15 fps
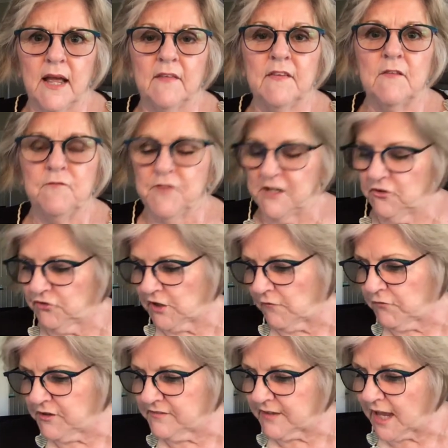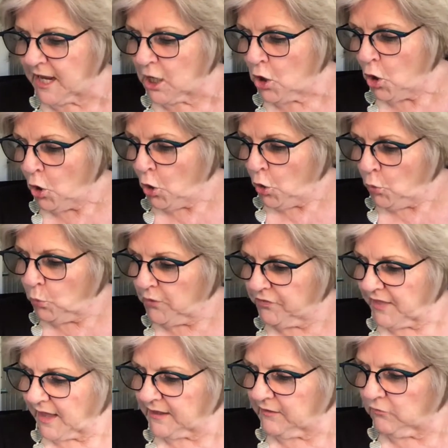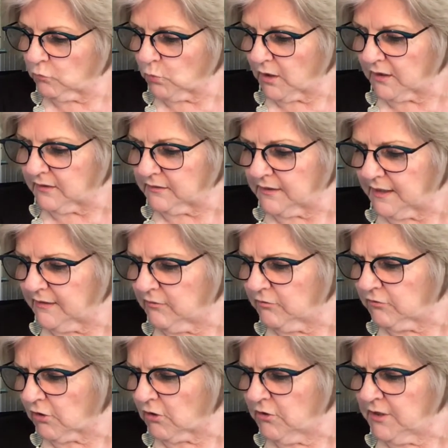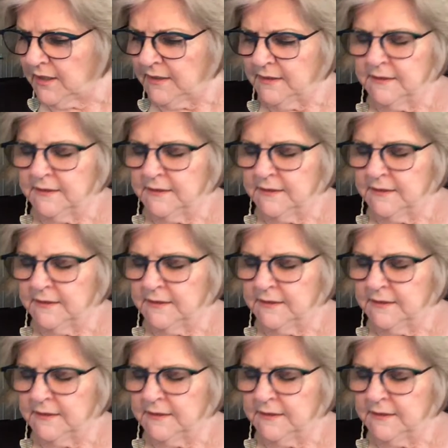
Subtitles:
and they finished every day with that as well. And so